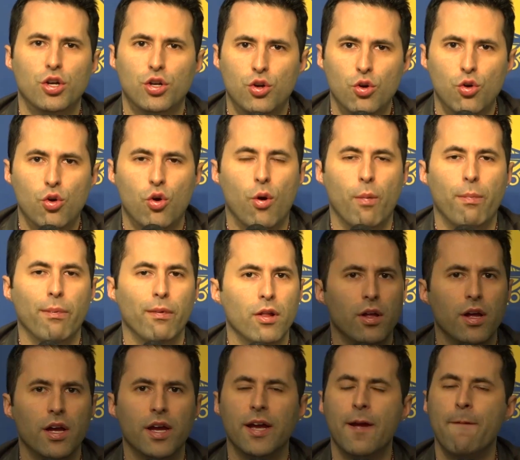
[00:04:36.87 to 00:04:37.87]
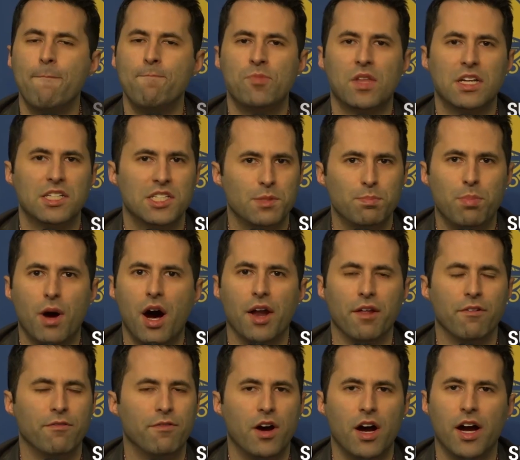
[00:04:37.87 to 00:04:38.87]
Google Play,
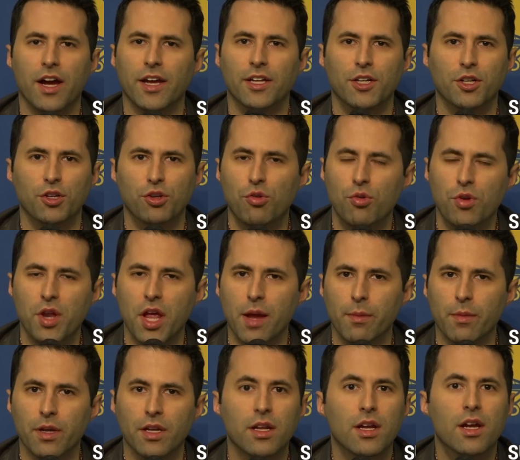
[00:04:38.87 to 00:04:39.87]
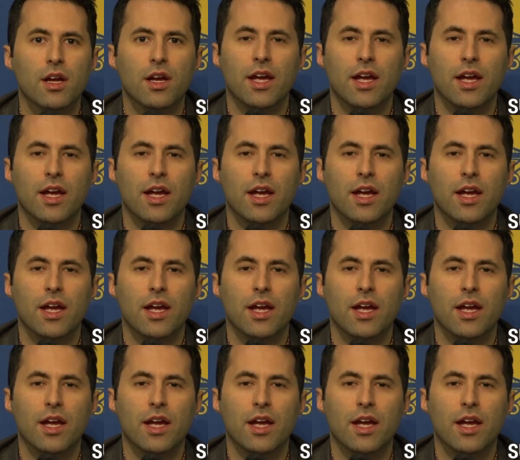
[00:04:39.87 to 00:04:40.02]
Spotify, you name it.